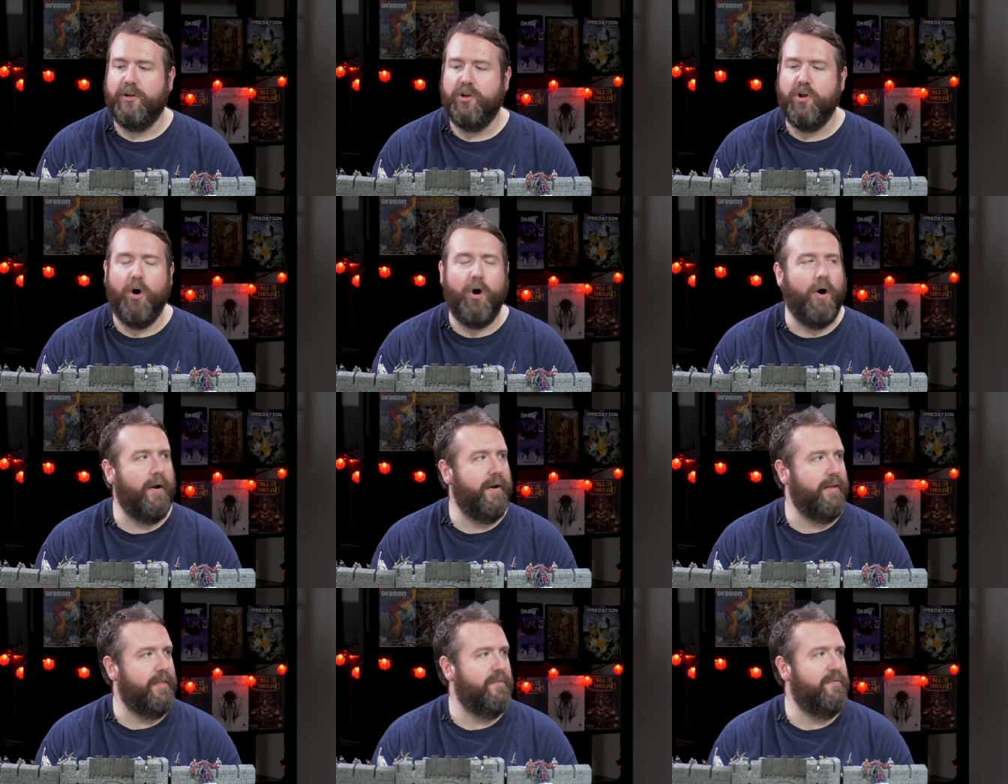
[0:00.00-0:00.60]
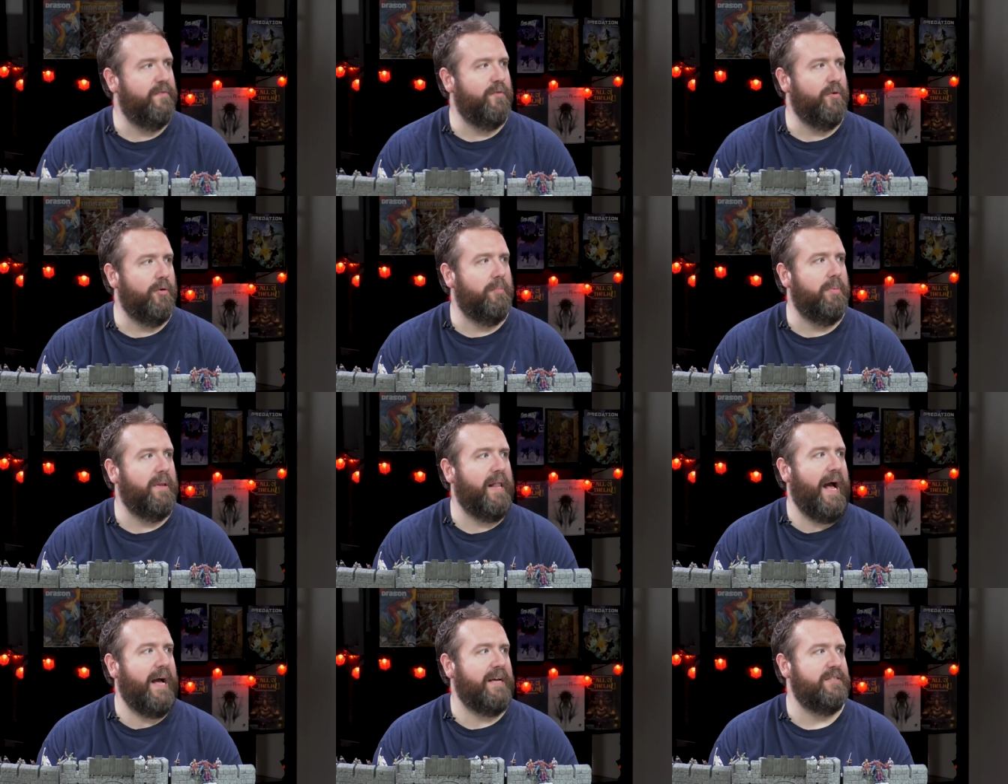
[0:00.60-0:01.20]
caught in the full
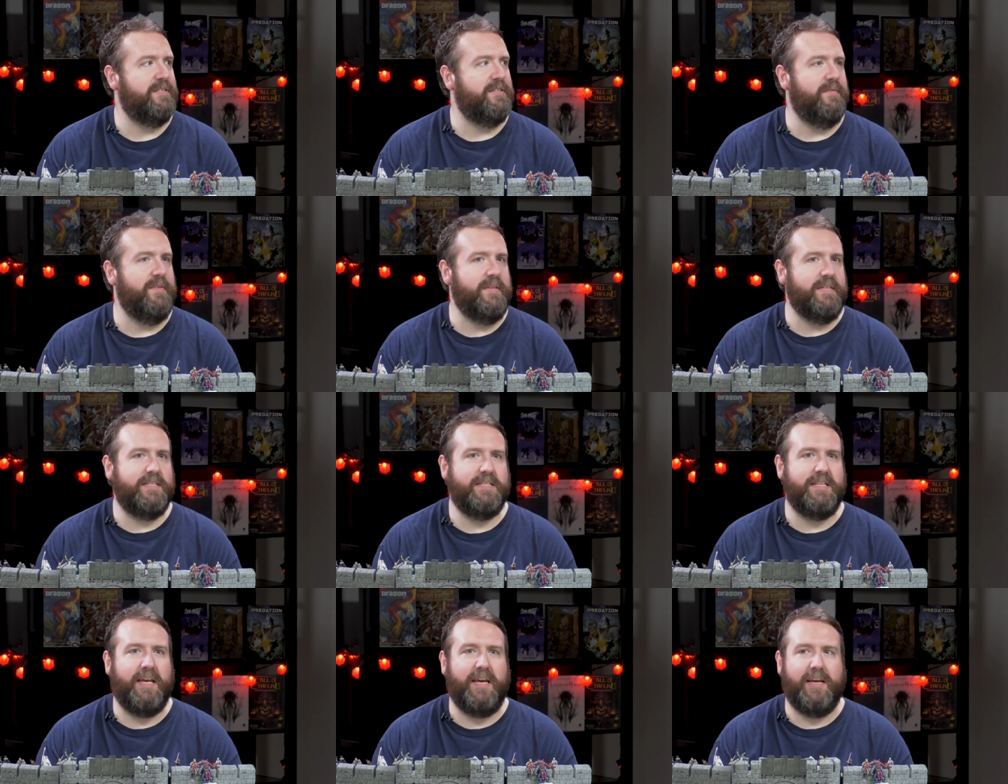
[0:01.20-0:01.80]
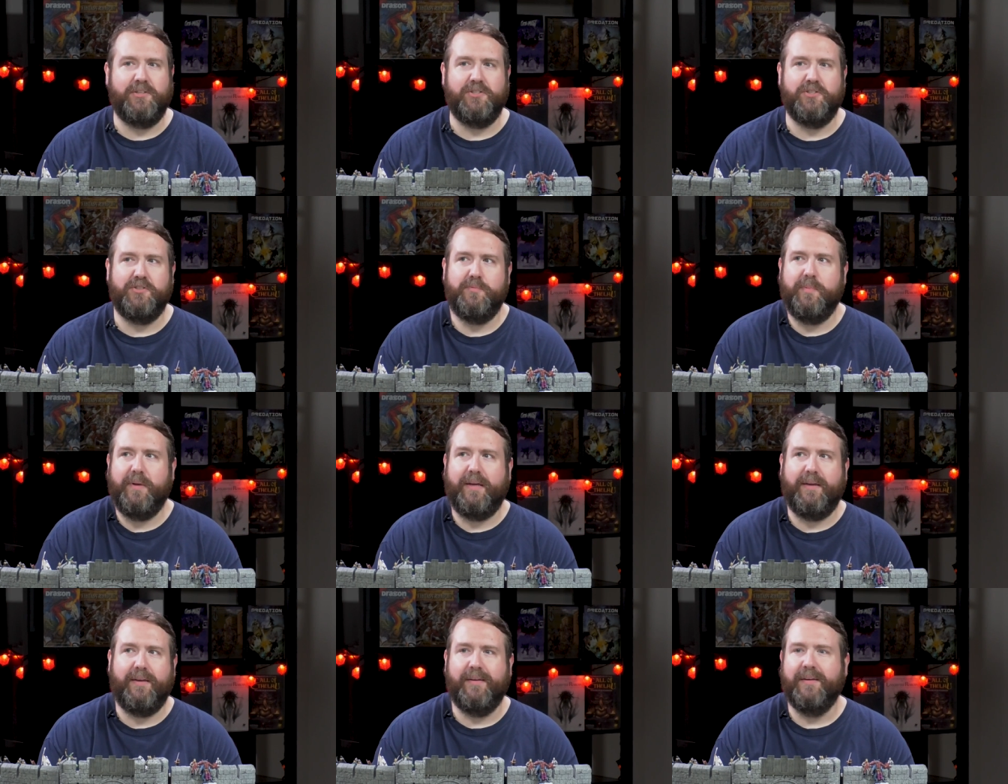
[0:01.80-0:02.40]
blast of this thing,
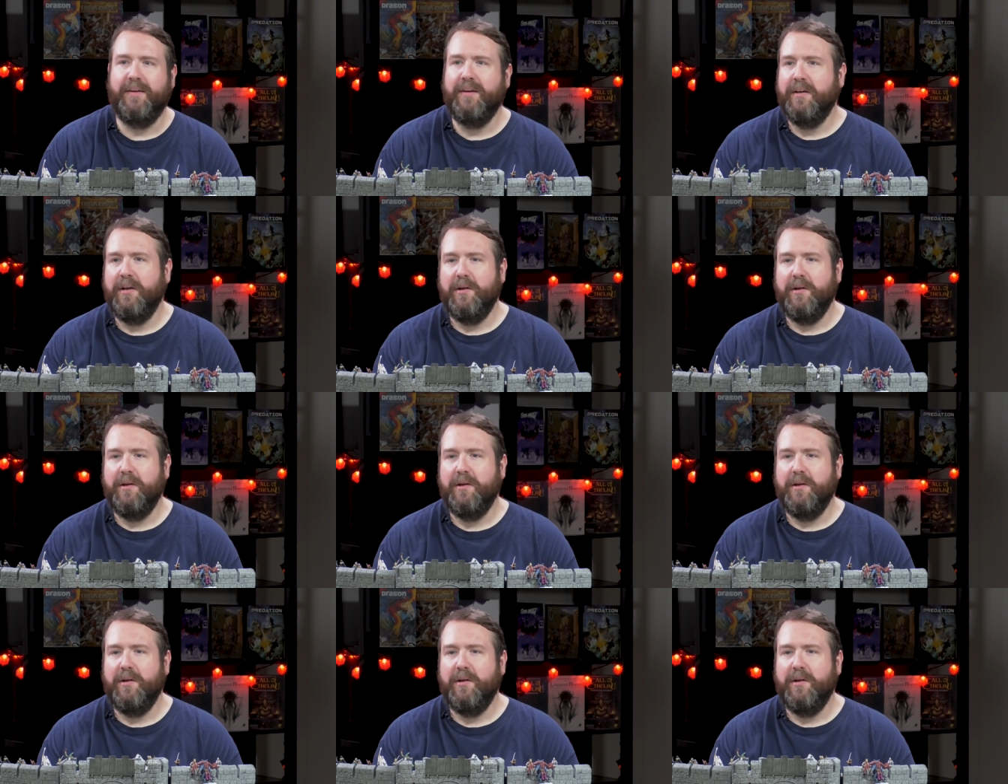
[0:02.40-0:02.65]
just being